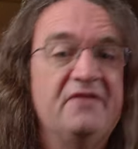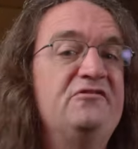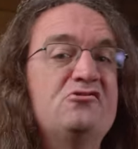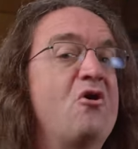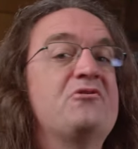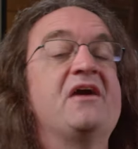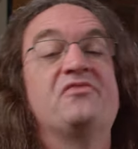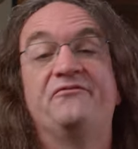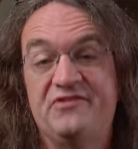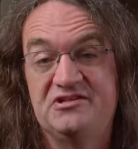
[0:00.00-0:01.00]
If you go down
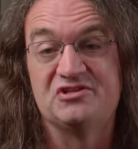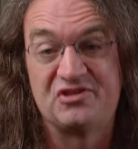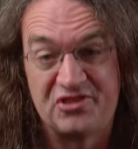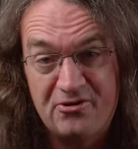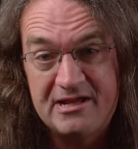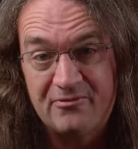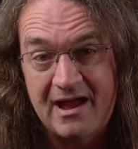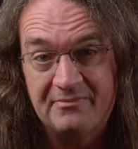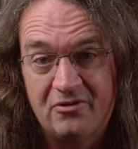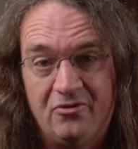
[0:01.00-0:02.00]
the vintage 30
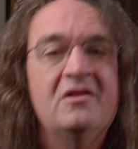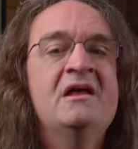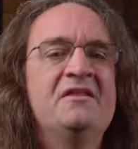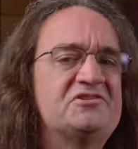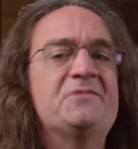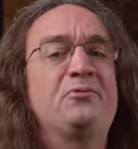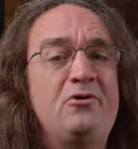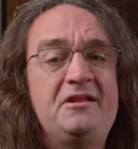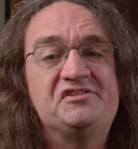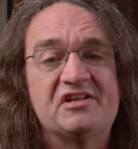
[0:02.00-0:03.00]
rabbit hole, there's a
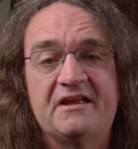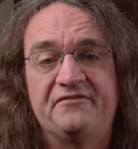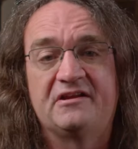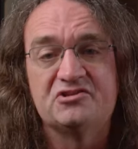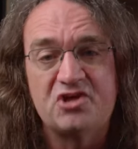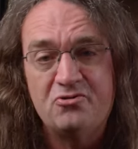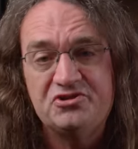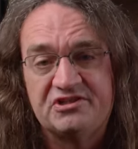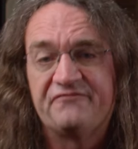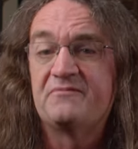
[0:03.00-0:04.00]
pretty significant tone
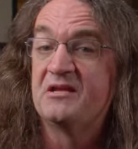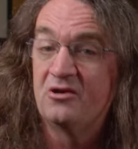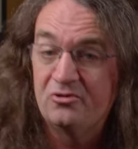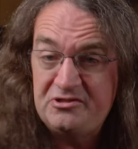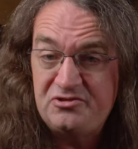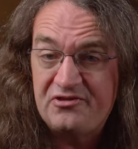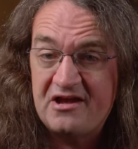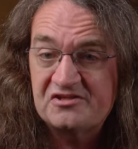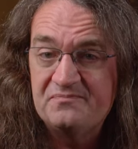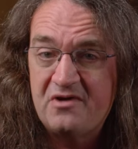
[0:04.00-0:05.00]
shift from the early
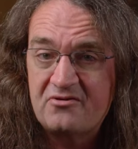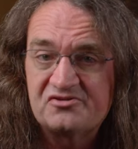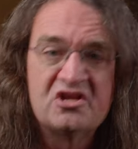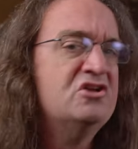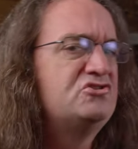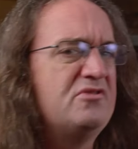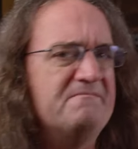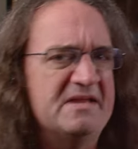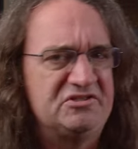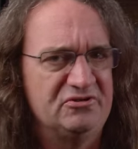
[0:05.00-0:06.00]
2000 models to the
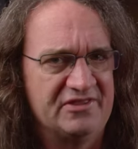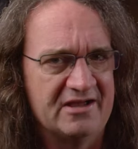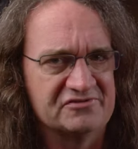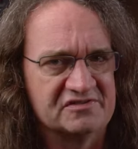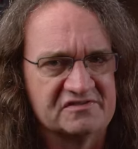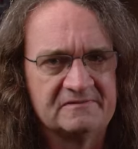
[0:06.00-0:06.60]
mid 2000s.